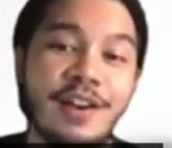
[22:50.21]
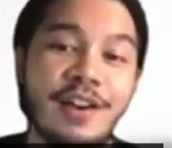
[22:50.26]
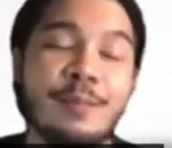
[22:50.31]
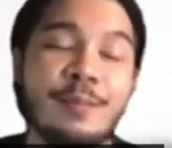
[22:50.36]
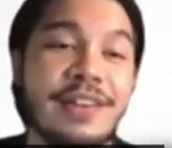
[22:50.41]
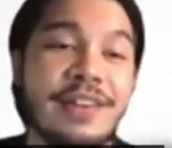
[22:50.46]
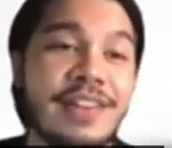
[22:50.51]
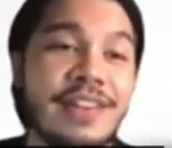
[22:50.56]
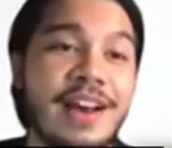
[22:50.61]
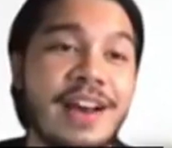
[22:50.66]

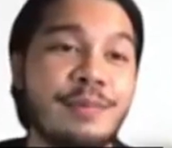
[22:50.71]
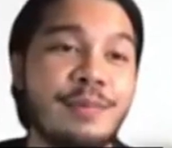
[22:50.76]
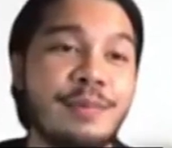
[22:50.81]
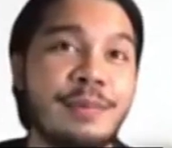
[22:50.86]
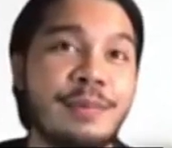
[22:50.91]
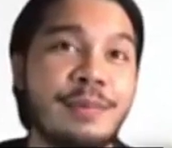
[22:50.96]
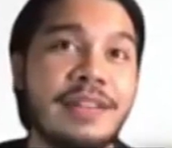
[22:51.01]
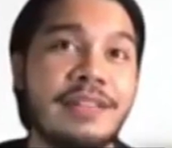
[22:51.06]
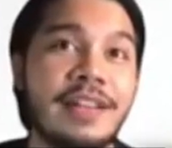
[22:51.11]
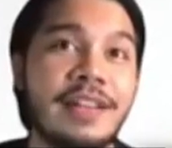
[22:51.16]
By that, we
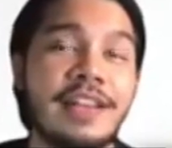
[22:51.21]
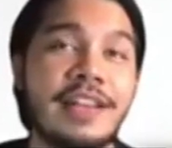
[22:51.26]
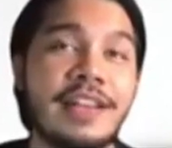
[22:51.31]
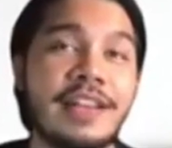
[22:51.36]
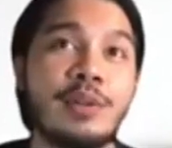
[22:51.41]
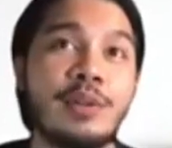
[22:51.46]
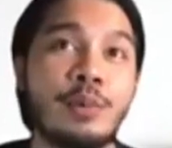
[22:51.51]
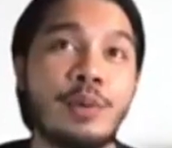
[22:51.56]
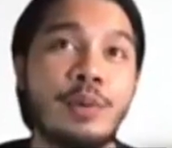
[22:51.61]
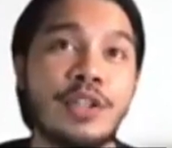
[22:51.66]
mean like
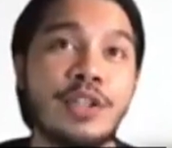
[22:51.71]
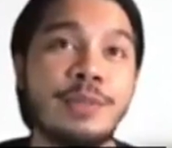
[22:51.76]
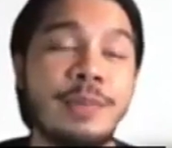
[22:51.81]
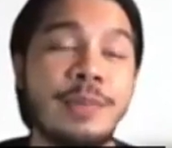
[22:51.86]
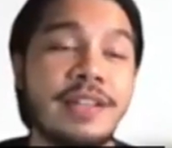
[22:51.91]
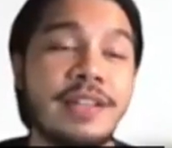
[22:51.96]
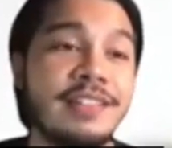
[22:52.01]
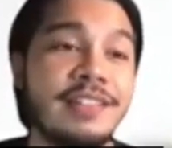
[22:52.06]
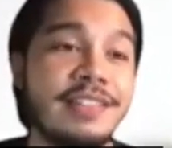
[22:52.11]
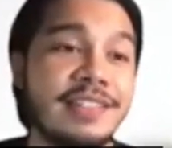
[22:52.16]
in the
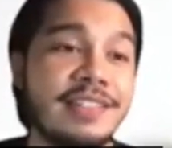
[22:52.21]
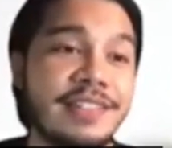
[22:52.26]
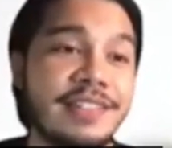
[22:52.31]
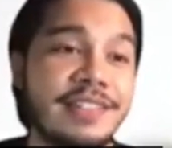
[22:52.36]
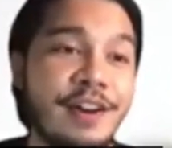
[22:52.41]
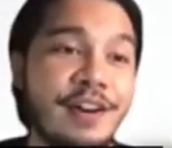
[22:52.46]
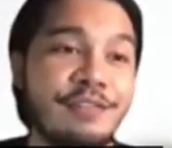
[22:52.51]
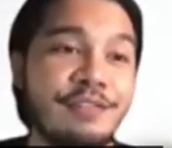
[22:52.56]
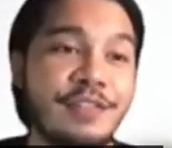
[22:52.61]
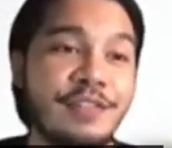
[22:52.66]
workspace
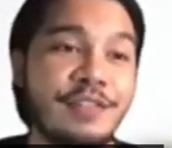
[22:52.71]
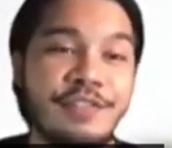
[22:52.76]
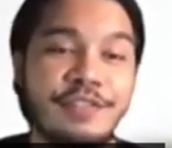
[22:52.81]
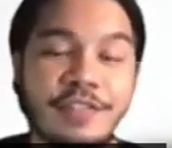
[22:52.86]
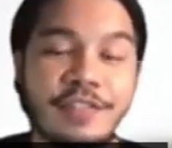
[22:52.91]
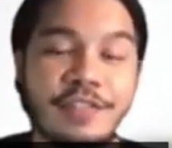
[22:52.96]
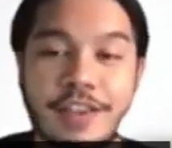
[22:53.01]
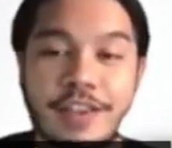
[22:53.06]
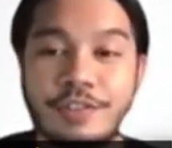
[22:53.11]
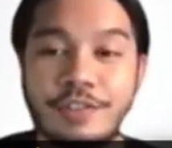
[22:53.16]
itself,
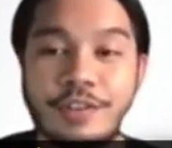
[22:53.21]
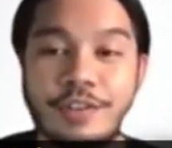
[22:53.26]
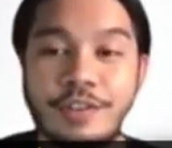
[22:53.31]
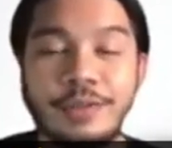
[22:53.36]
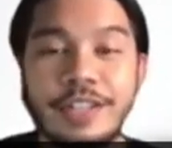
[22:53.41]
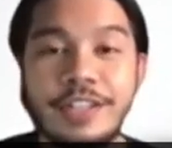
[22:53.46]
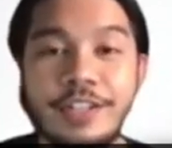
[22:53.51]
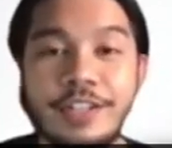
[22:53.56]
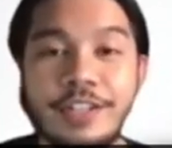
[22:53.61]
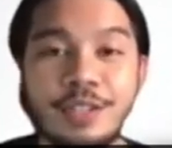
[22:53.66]
if you
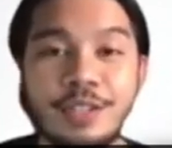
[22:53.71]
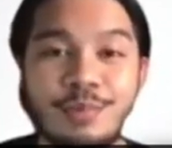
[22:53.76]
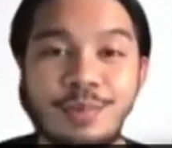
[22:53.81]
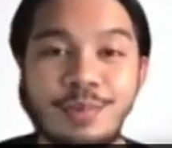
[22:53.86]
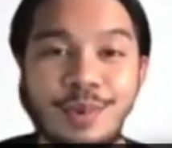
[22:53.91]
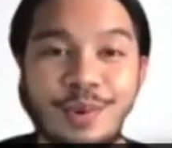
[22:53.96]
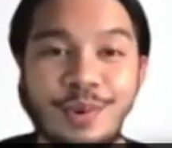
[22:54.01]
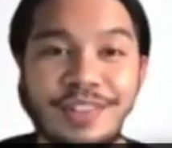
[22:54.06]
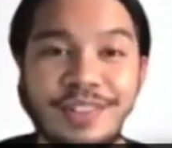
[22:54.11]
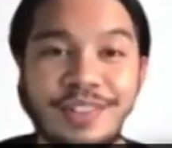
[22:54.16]
already
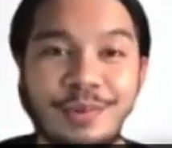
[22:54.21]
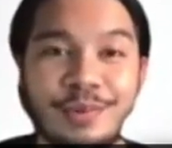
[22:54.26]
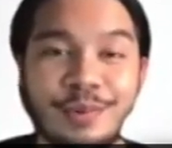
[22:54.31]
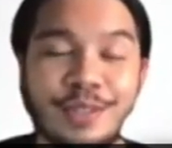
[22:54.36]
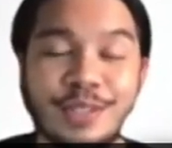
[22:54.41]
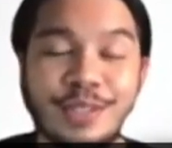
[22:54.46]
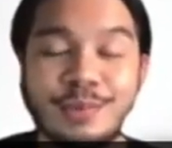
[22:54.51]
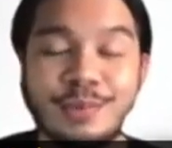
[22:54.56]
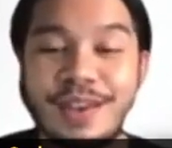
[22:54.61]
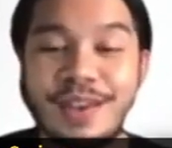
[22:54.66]
explored the
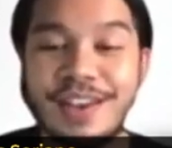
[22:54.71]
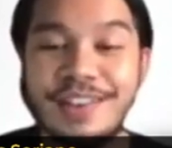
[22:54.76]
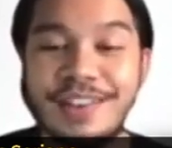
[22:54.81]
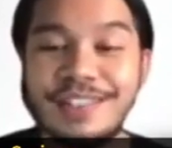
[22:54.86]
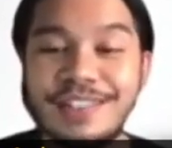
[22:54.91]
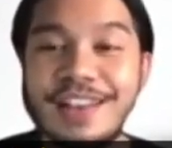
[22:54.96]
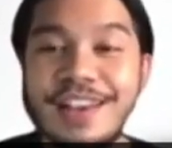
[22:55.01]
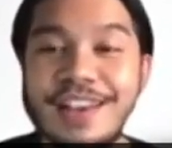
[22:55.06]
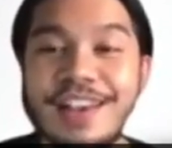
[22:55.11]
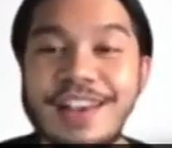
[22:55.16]

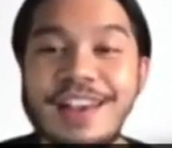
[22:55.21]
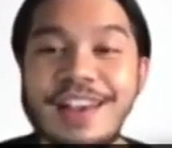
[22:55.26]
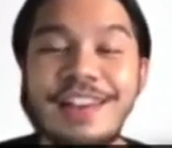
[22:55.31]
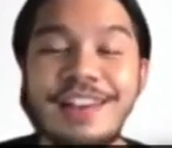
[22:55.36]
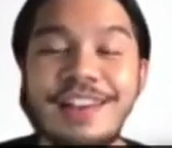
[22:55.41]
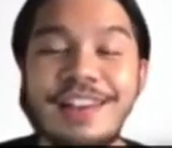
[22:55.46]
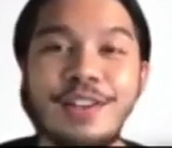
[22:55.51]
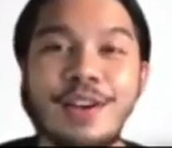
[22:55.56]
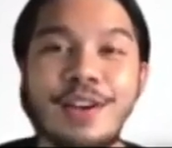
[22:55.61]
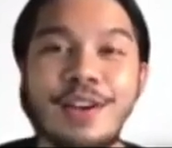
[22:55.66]
workspace,
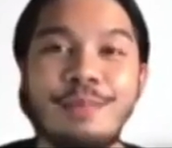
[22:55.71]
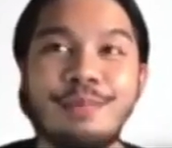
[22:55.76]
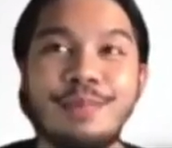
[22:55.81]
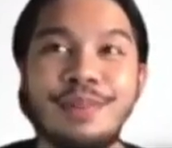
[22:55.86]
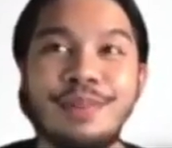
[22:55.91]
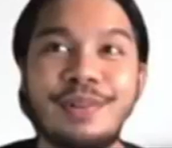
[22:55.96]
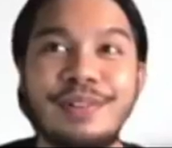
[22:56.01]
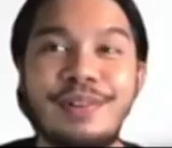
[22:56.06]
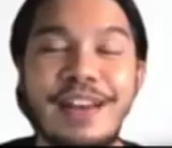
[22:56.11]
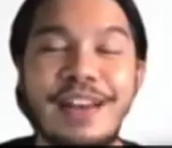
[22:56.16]
in the
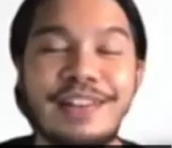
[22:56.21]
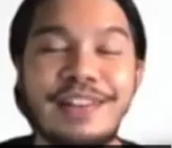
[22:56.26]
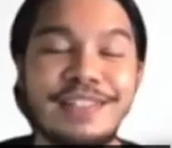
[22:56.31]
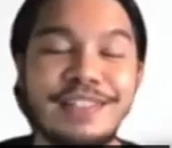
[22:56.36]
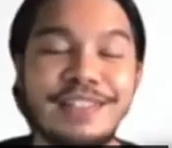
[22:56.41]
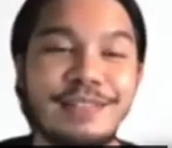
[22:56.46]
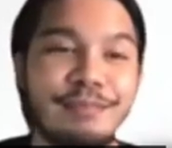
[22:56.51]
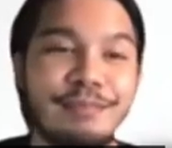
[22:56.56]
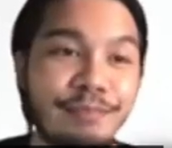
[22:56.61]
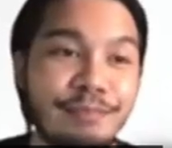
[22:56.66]
upper right
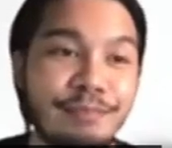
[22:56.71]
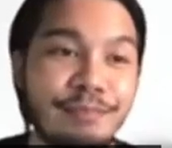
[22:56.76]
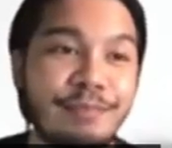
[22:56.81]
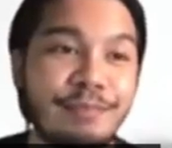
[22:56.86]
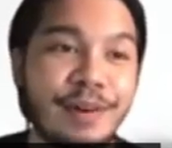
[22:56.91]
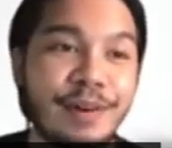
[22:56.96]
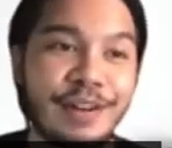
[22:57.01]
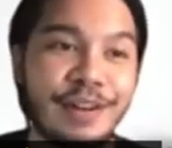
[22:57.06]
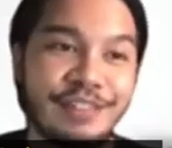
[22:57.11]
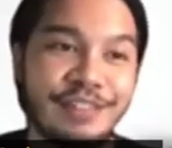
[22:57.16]

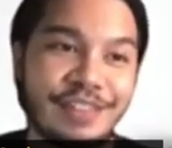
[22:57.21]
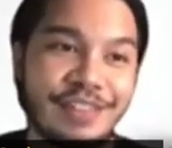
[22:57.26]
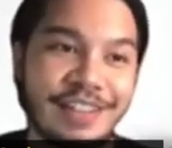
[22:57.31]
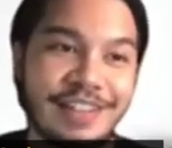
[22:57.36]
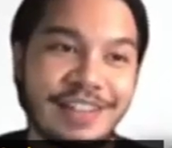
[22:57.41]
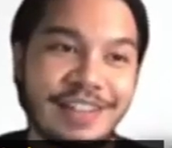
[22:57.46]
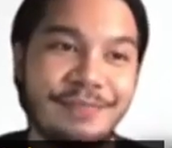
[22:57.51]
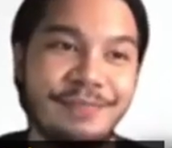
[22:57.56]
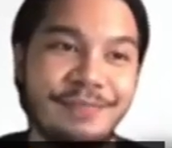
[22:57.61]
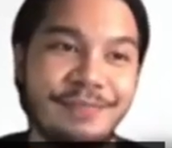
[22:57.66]
part of
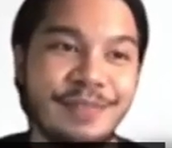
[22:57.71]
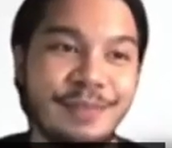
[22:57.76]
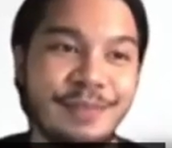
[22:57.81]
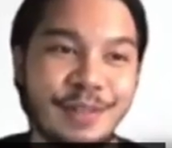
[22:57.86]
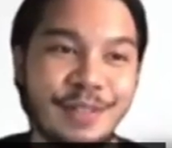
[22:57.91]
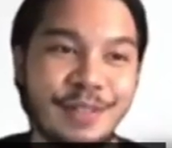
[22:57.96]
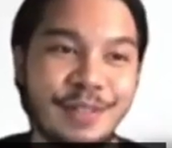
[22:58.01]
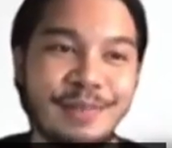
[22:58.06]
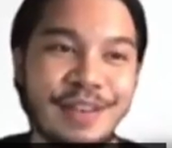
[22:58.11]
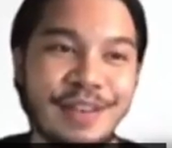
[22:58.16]
the
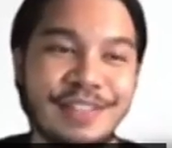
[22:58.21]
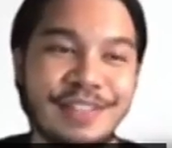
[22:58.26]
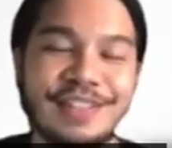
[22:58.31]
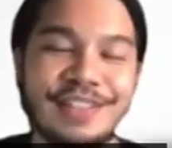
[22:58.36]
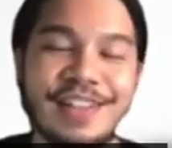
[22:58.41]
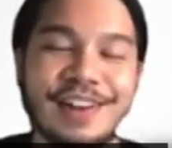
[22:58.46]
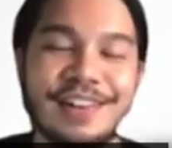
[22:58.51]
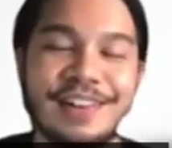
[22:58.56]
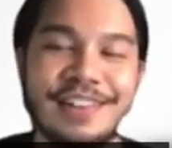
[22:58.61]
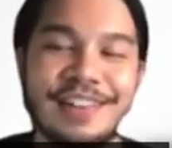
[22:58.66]
workspace,
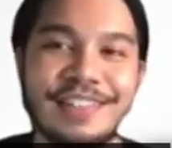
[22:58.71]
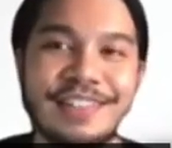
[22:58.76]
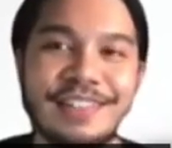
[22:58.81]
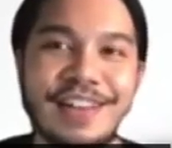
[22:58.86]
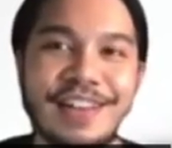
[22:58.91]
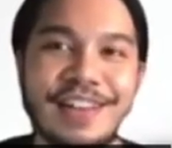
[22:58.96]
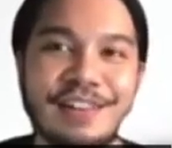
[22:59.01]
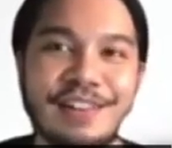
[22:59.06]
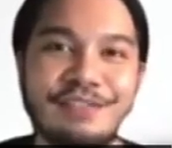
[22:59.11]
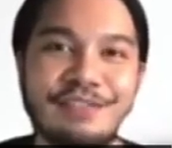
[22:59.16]
there is
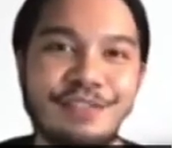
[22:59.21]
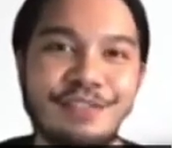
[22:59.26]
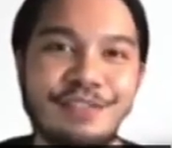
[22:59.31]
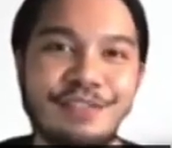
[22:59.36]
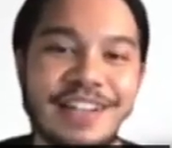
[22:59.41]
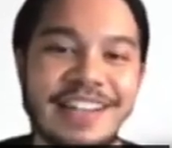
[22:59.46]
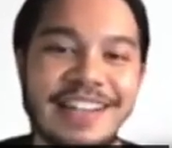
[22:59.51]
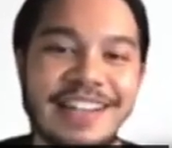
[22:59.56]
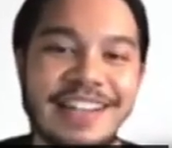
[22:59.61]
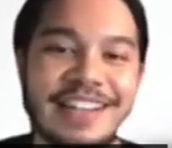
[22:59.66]
like a
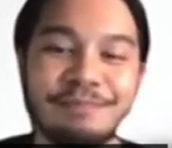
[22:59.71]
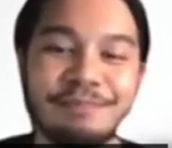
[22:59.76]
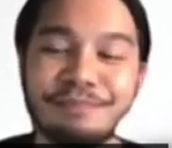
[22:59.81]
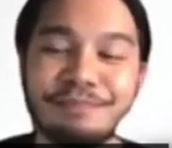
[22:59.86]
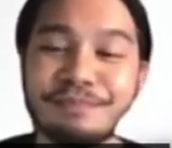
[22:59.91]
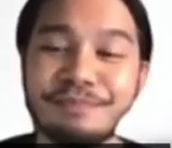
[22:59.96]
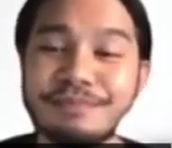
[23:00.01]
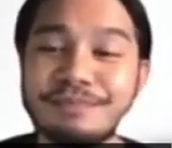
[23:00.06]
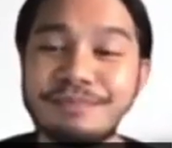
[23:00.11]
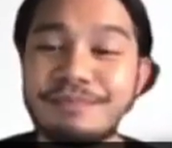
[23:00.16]
free,
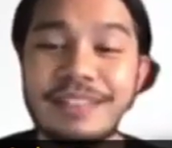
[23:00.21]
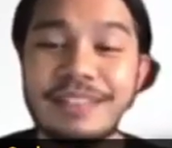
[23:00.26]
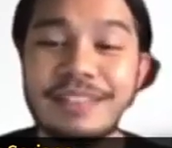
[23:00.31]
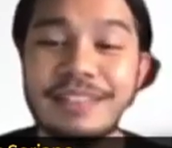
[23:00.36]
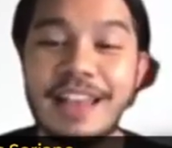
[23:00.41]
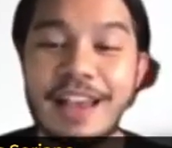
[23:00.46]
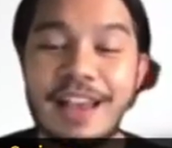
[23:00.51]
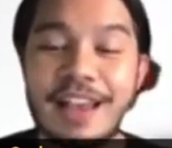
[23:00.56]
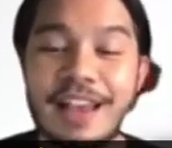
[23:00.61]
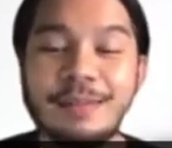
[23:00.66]

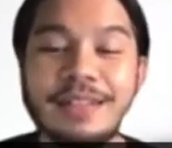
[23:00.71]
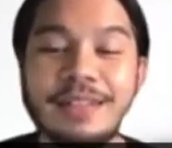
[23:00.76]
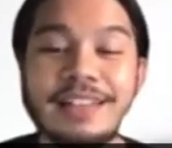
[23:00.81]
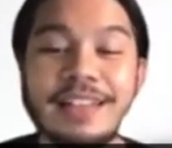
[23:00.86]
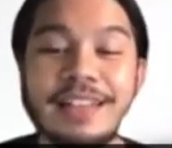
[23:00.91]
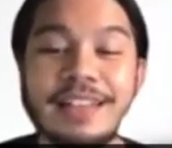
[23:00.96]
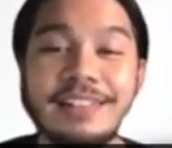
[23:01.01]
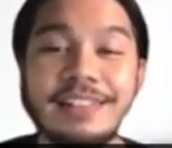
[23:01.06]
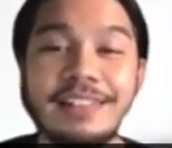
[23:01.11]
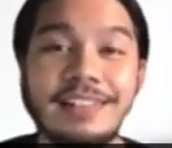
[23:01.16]
I mean, like,